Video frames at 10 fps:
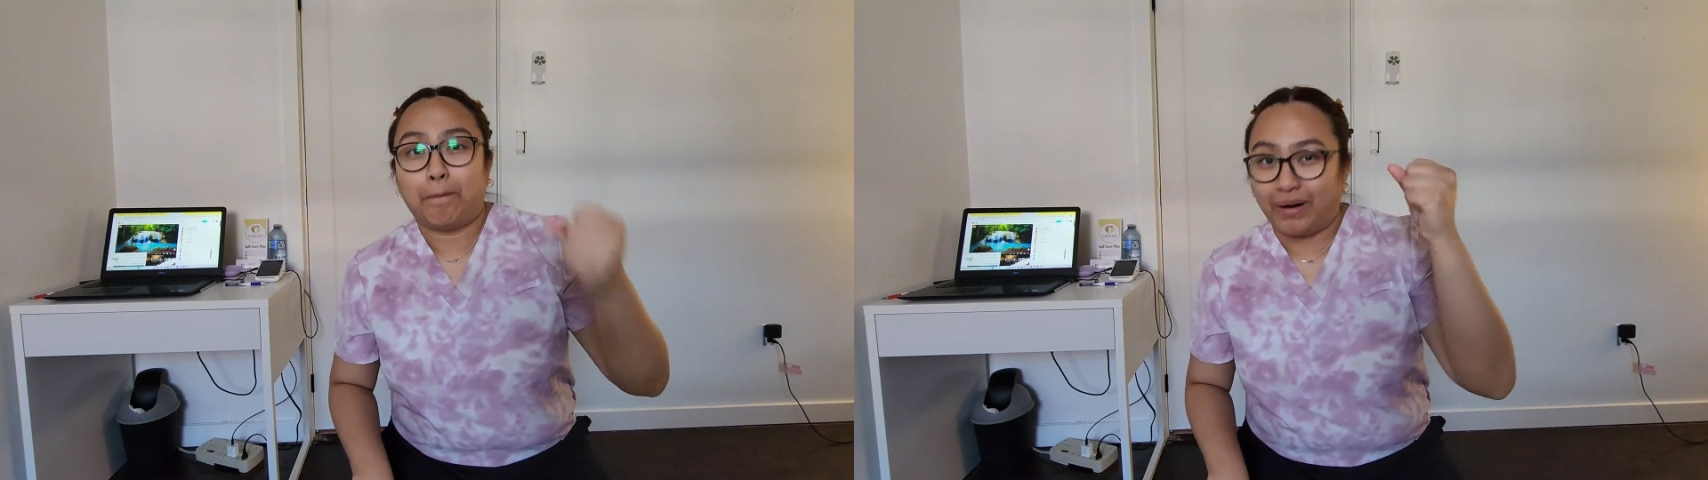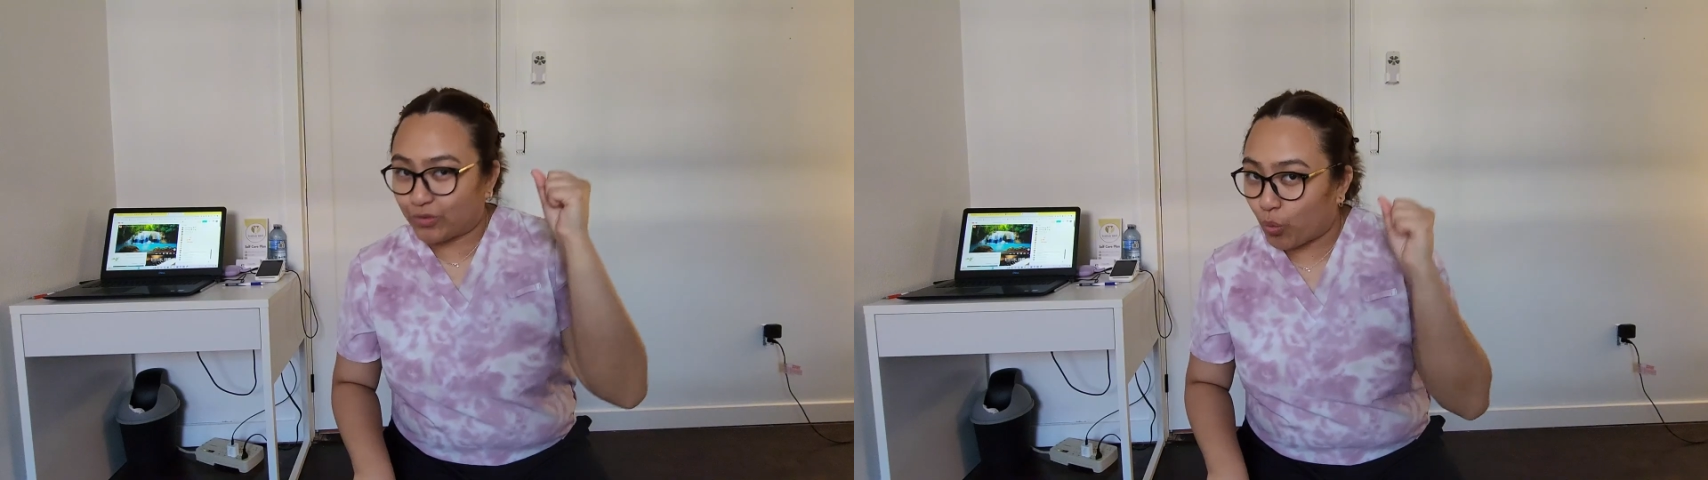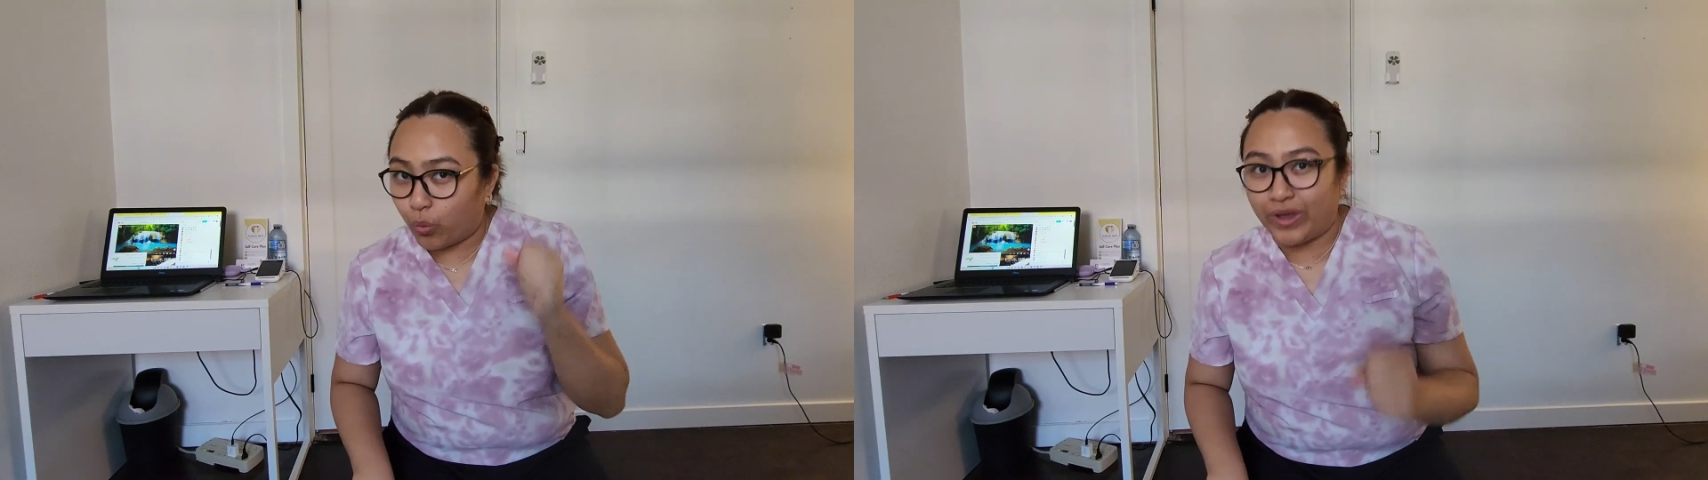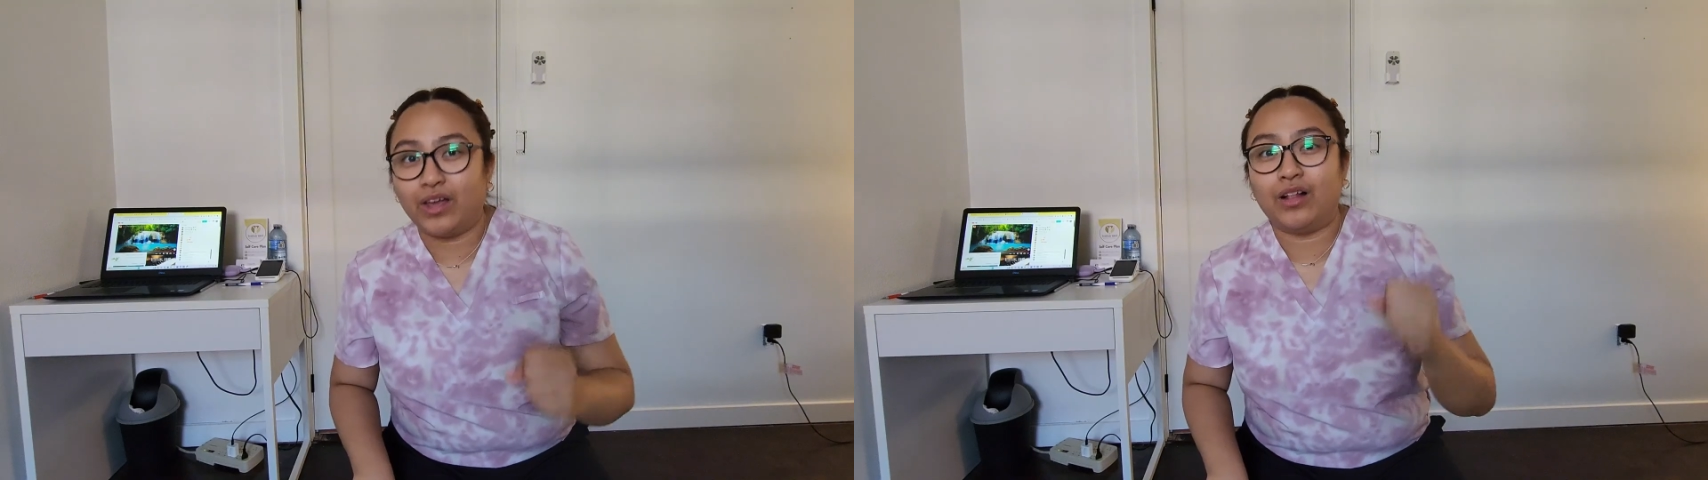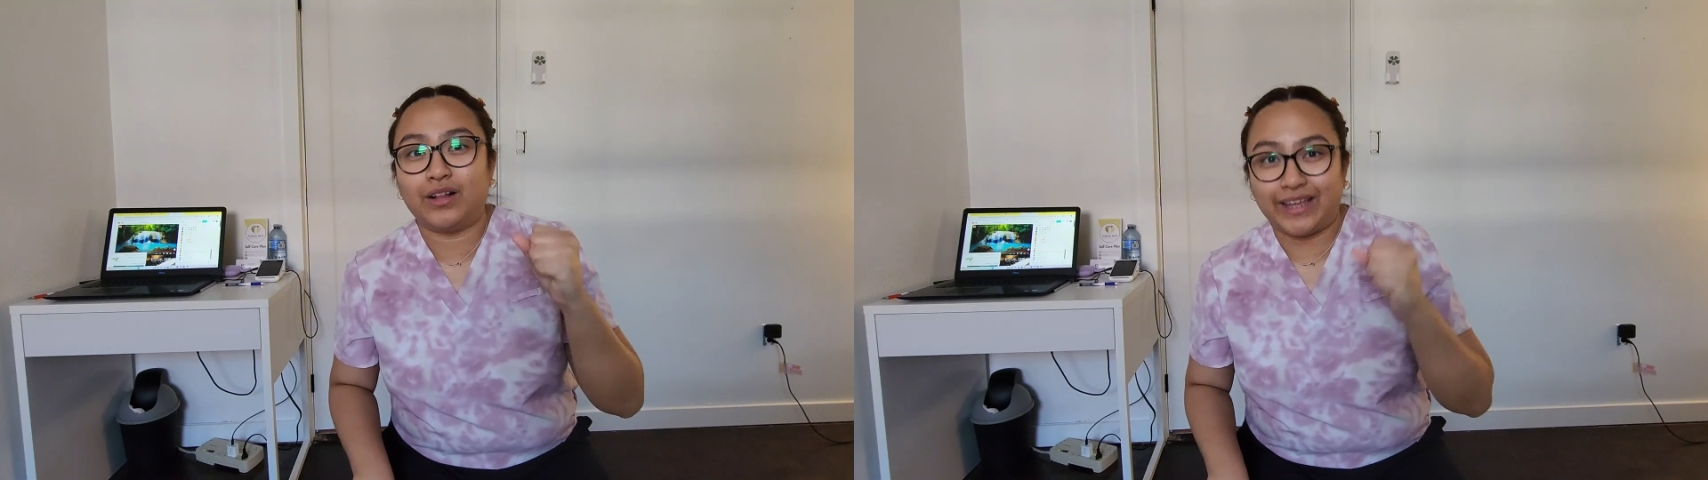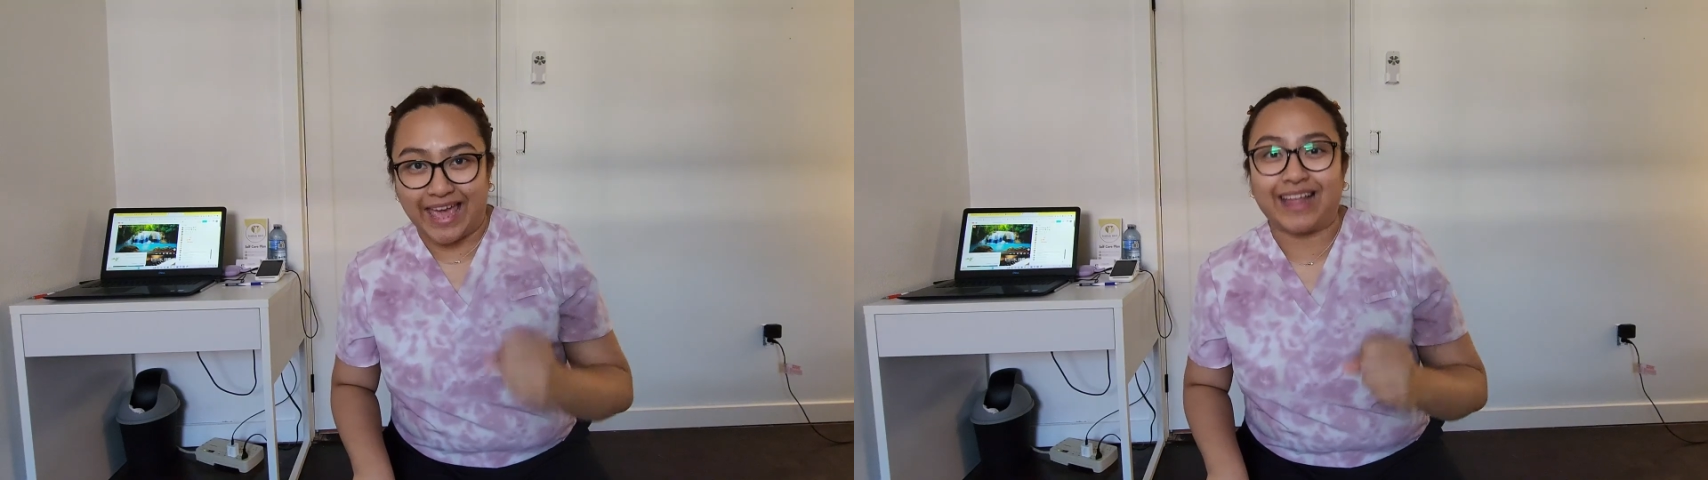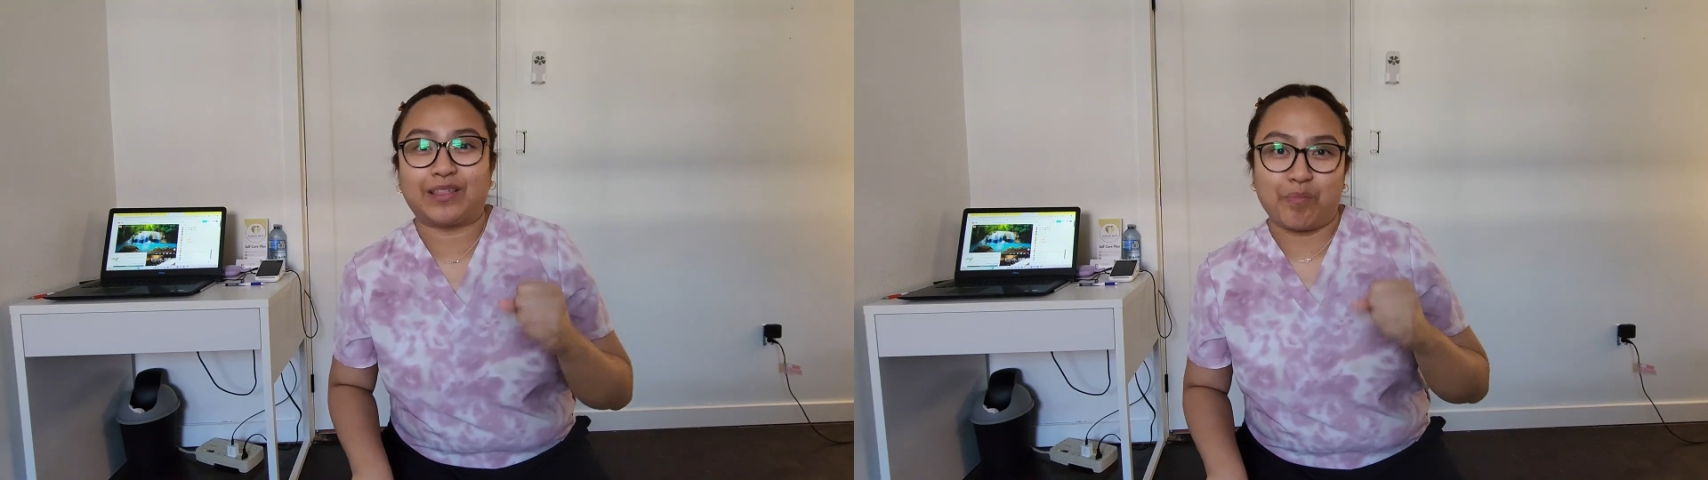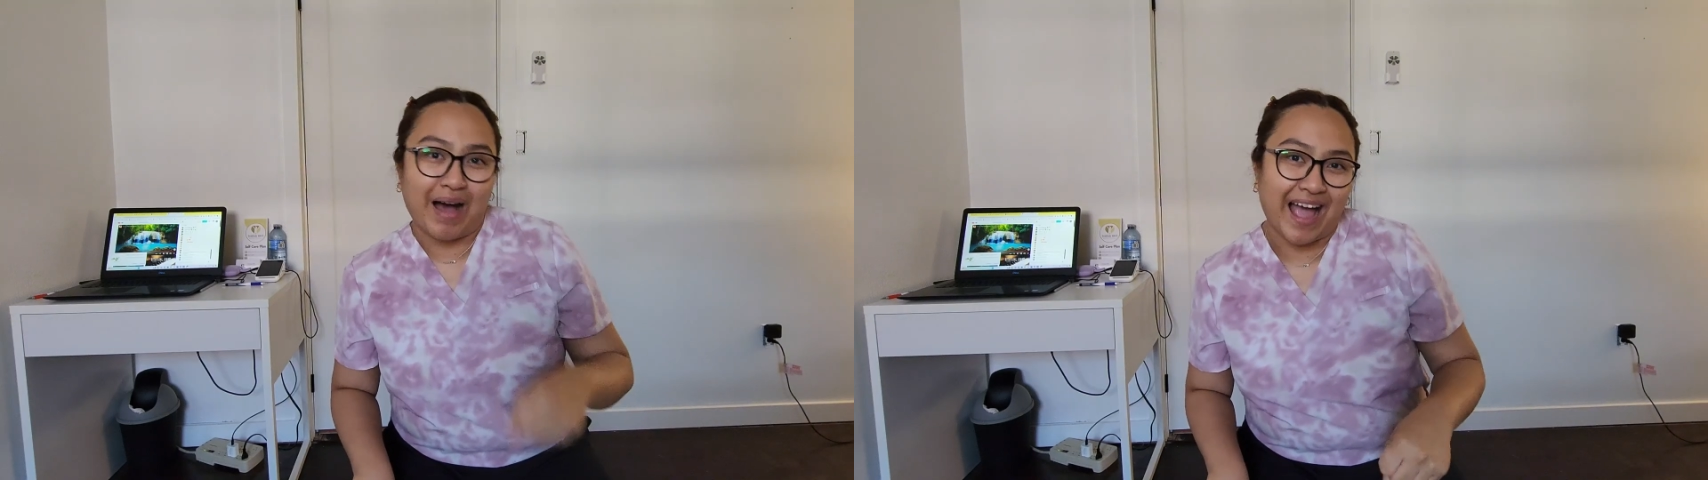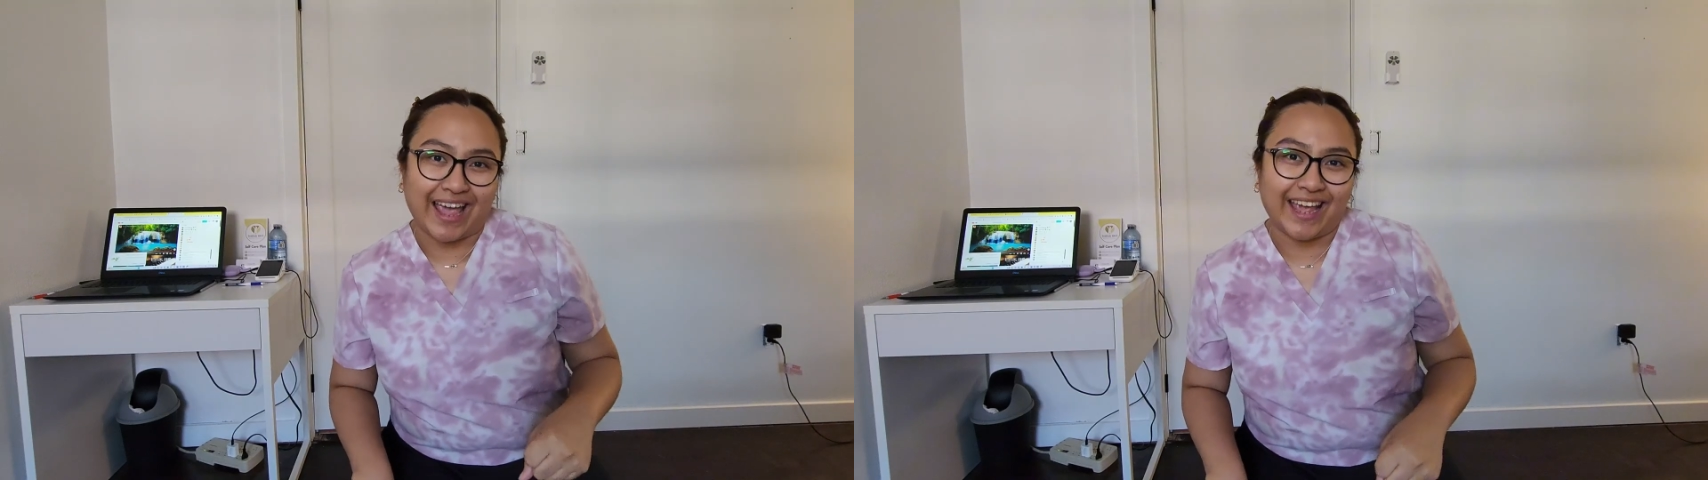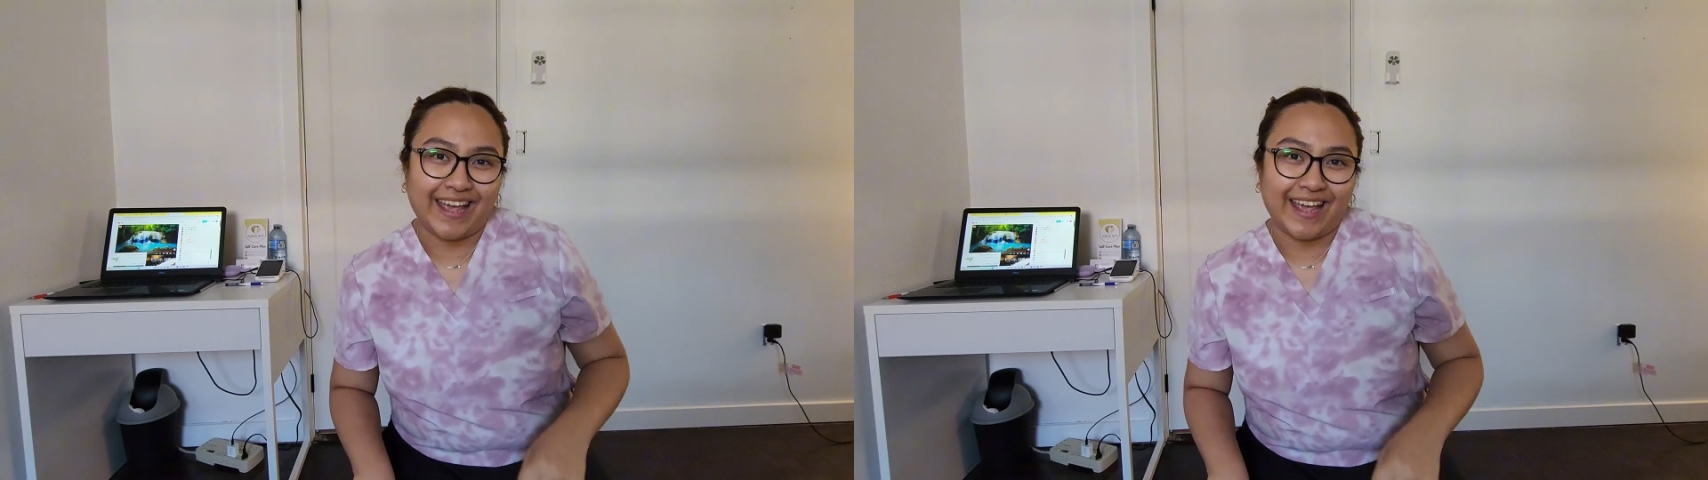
but we'll get by.